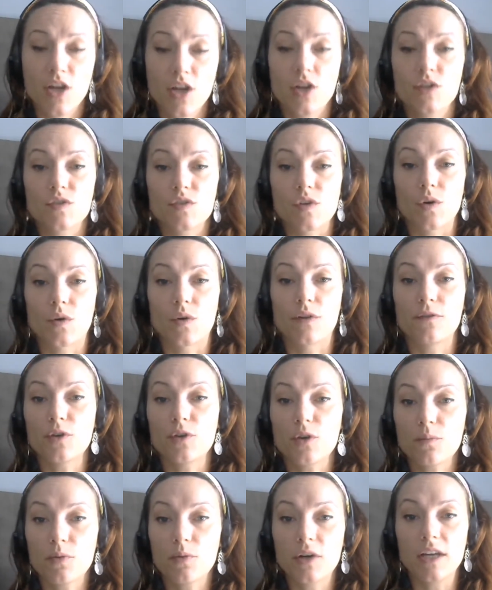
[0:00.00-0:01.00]
So if
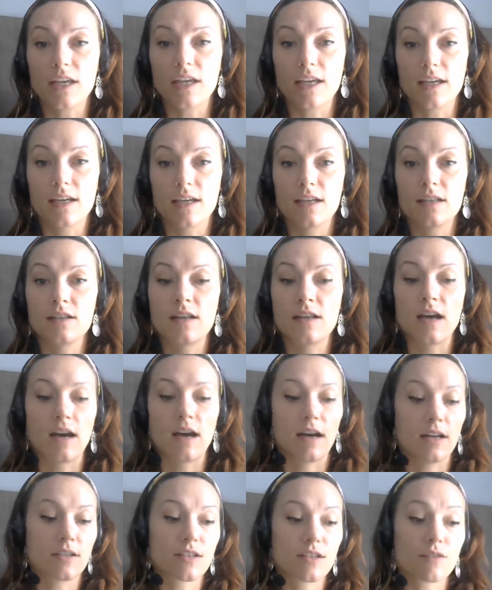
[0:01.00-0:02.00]
you're putting in
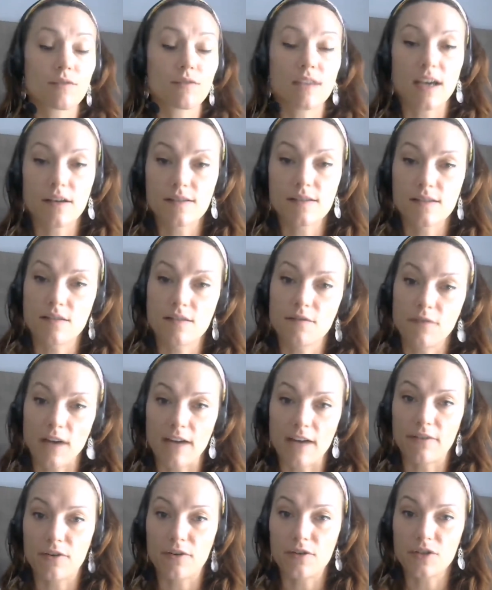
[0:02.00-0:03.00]

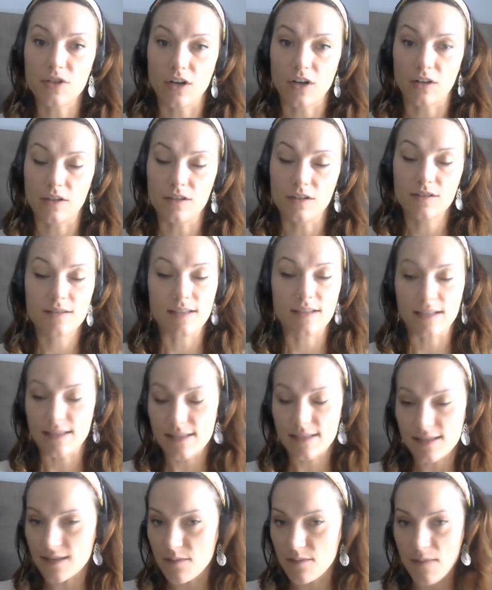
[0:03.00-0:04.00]
$2,500,
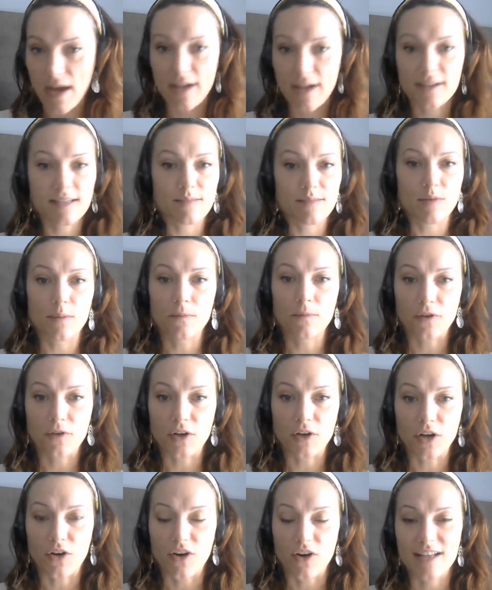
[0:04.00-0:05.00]
that's the maximum for
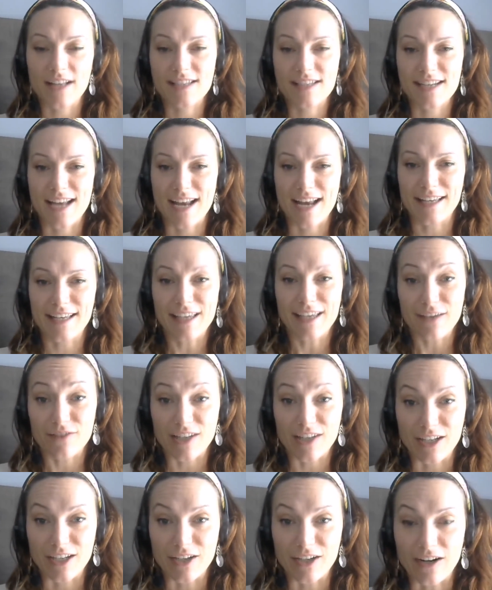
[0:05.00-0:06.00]
a grant in any
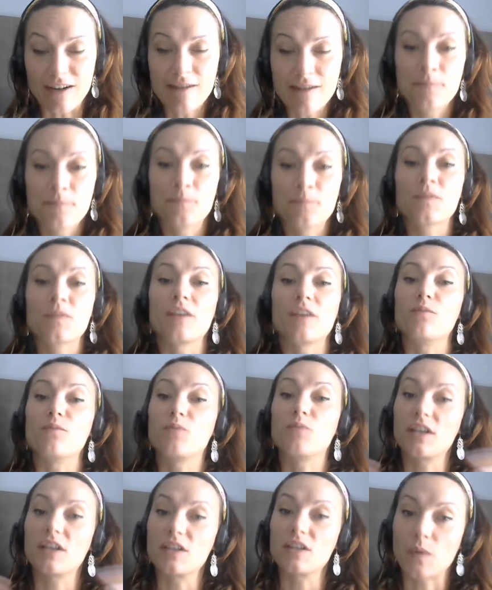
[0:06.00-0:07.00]
given year. If you
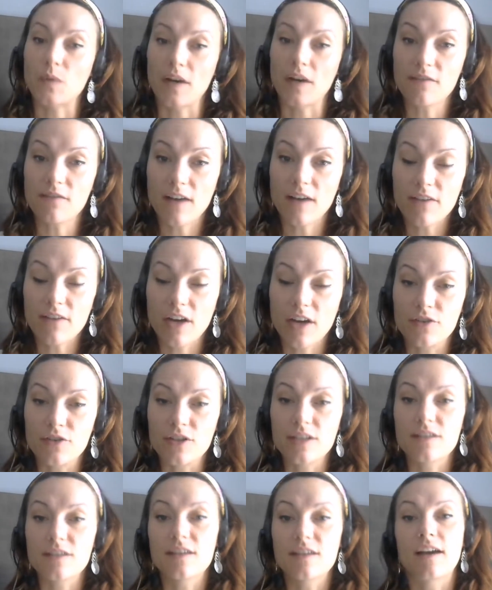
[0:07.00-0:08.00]
put in
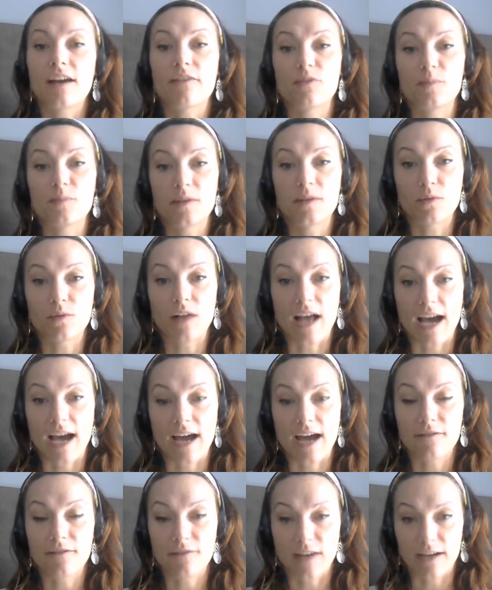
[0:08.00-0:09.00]
$2,500, the government will
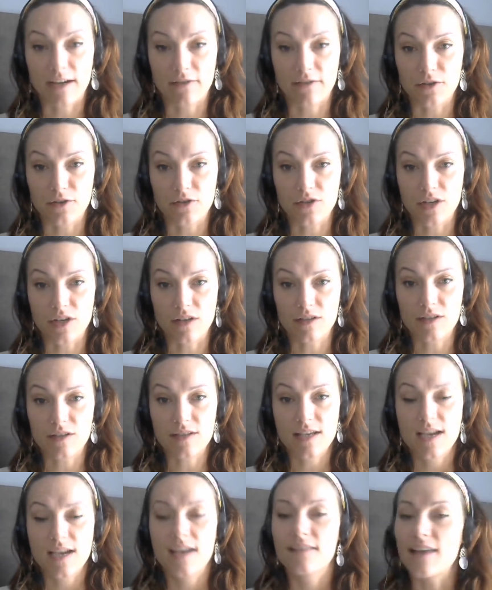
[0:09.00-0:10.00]
add $500.
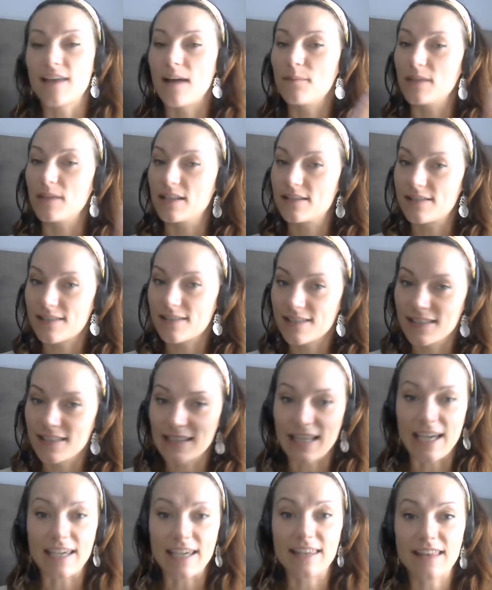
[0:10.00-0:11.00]
That means,
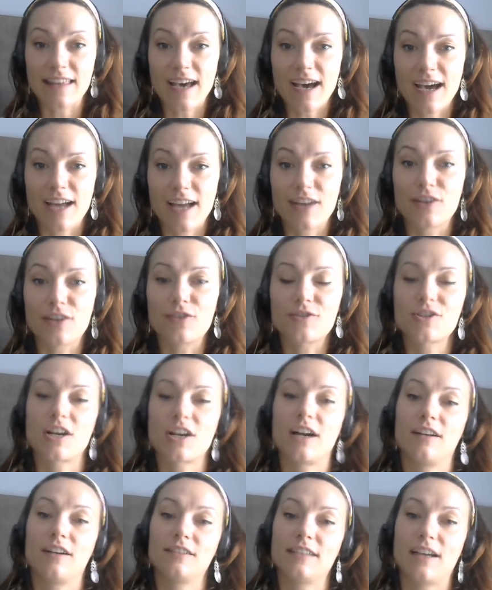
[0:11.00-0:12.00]
like that, your
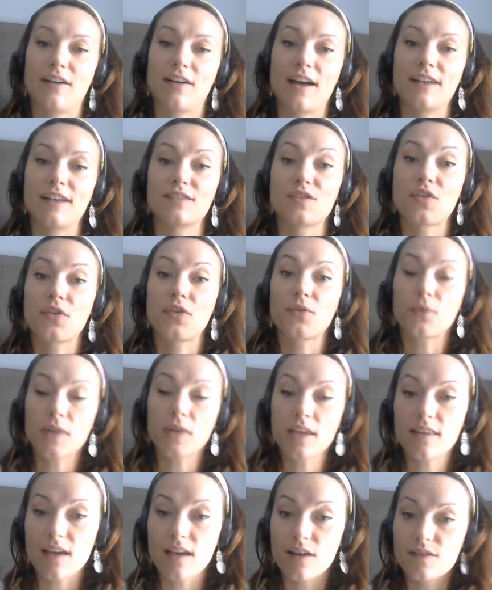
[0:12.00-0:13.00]
child now has
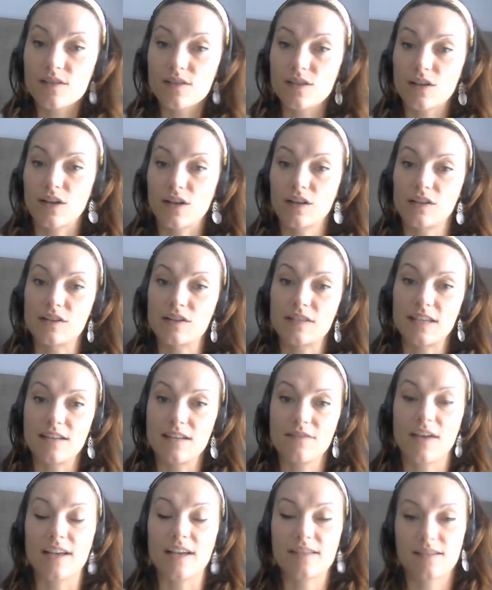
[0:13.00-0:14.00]
$3,000
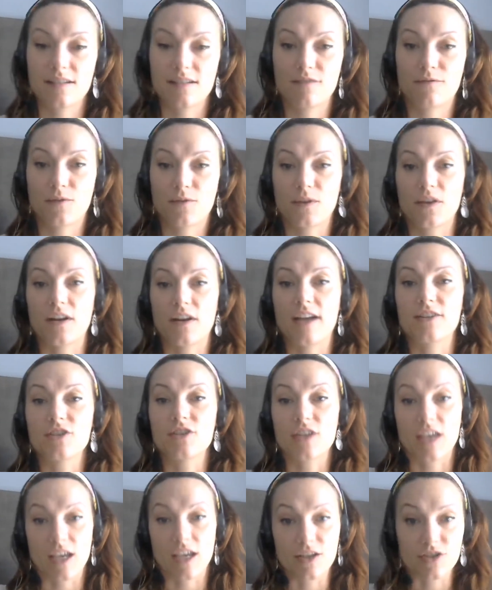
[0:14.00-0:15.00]
invested for their
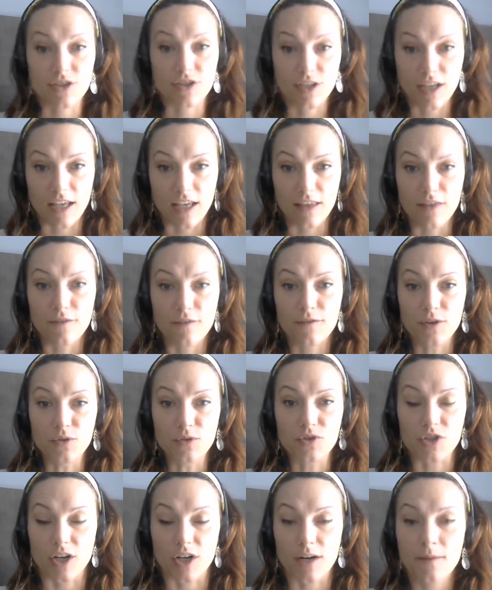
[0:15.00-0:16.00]
education in the
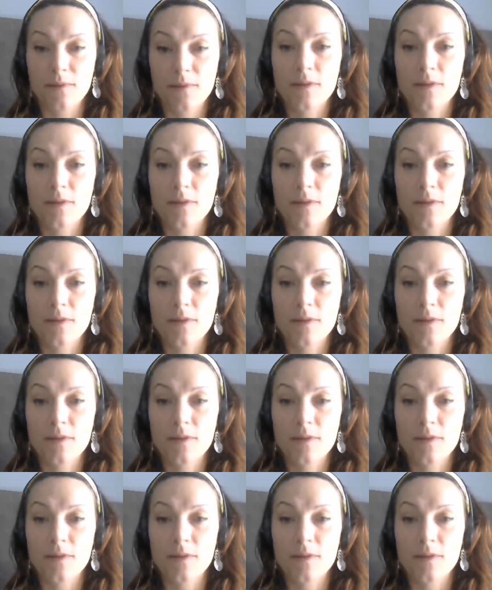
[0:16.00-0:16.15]
future.